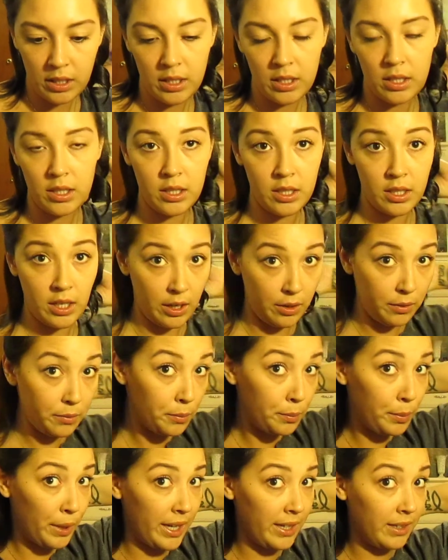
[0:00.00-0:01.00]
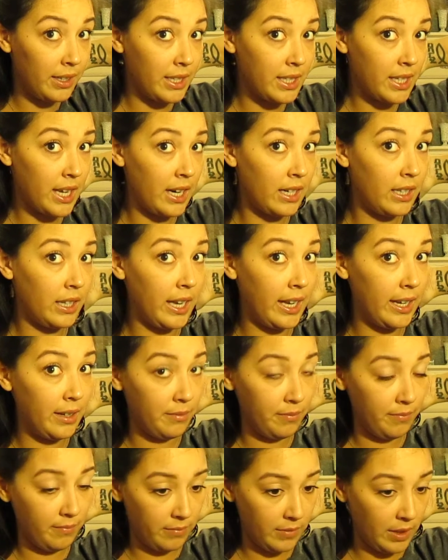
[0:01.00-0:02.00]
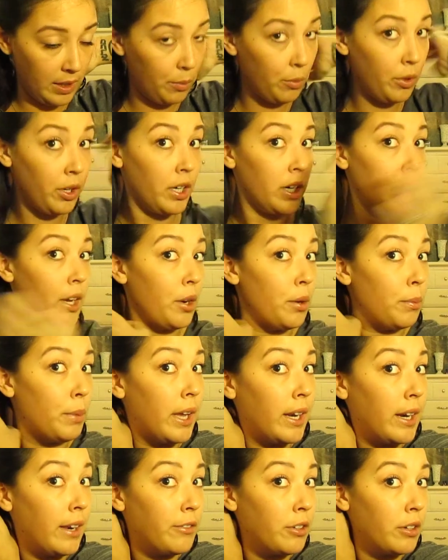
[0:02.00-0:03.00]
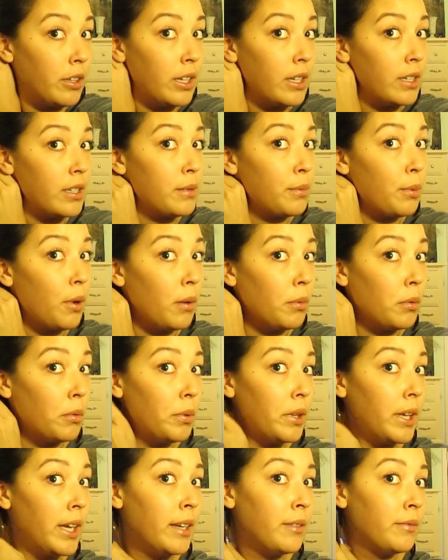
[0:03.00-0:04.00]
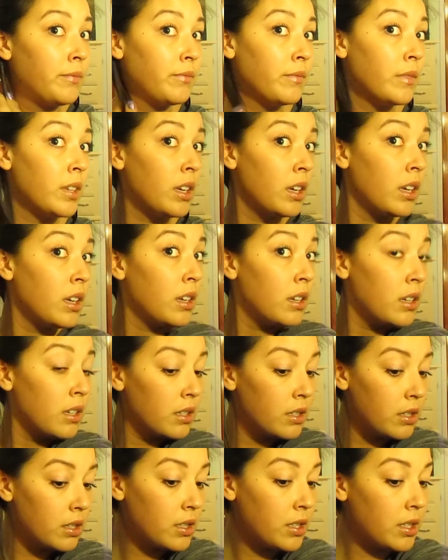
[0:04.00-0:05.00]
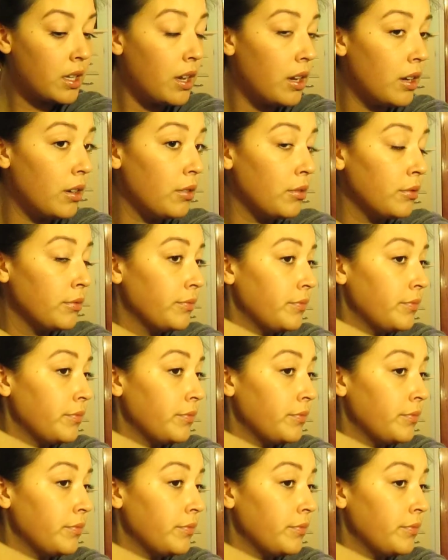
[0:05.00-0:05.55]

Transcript: So, but it's kind of late. We're going to go to bed after this, probably. So,